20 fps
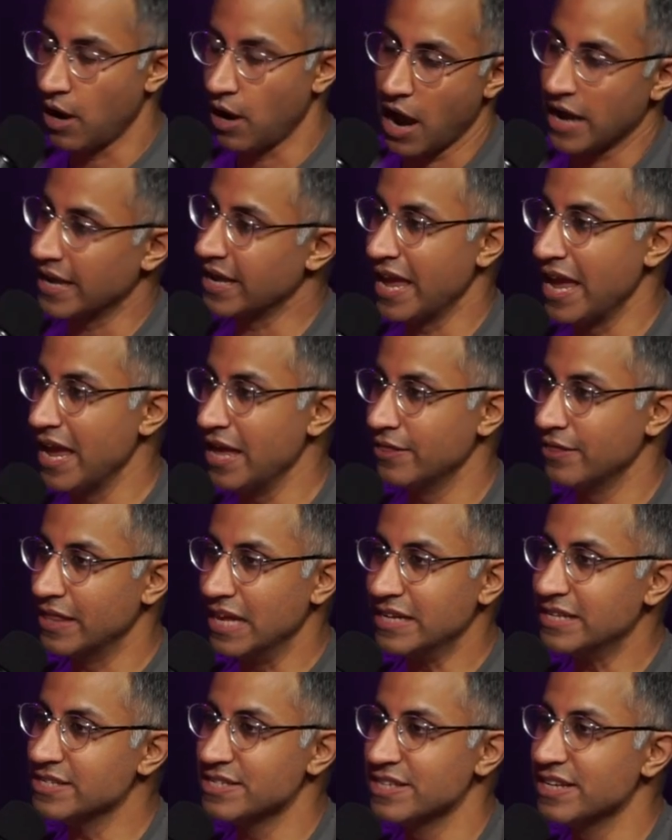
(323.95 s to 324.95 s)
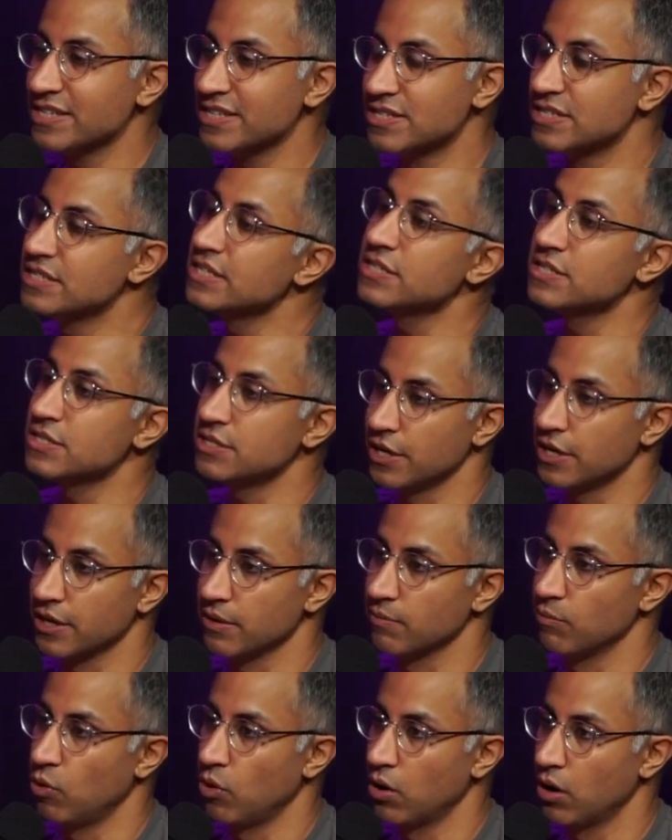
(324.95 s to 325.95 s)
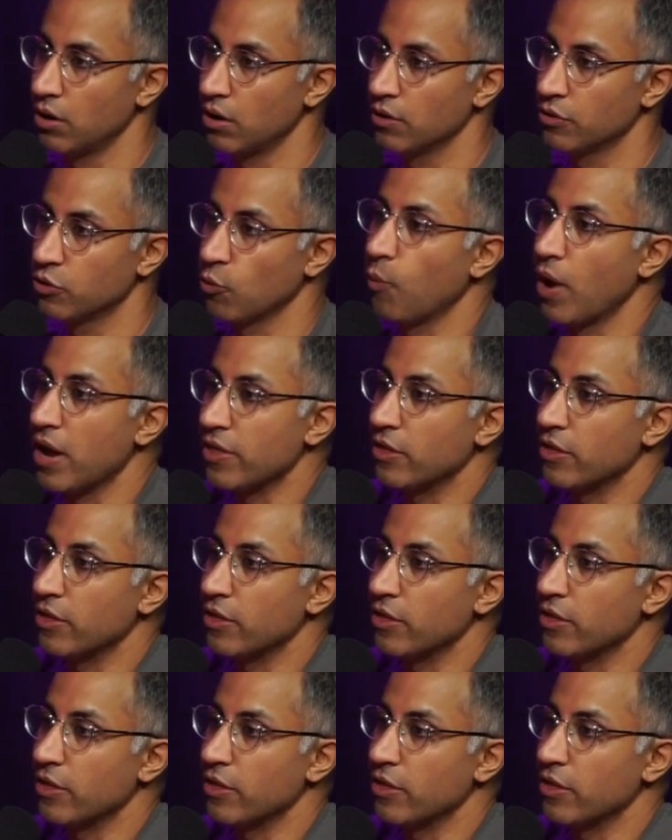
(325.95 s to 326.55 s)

I can't. That doesn't exist anymore. The way it's that,